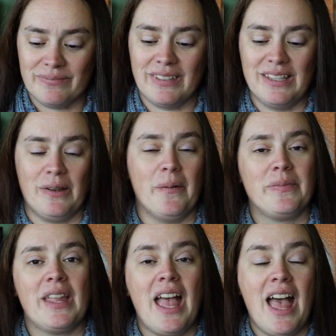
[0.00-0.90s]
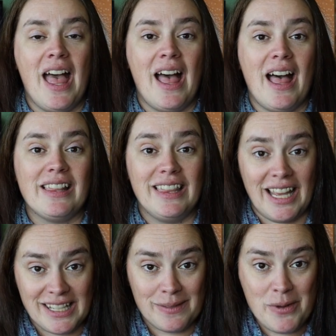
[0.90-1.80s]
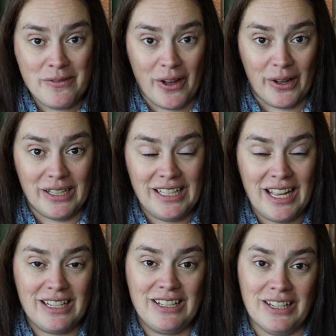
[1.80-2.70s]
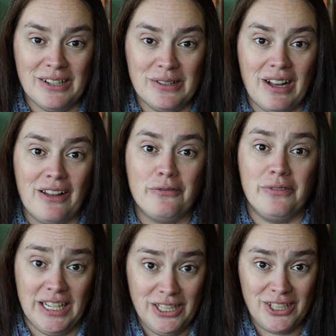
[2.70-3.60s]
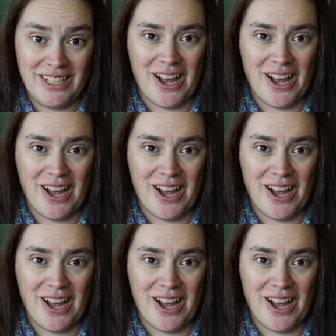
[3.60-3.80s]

So let's move on to finished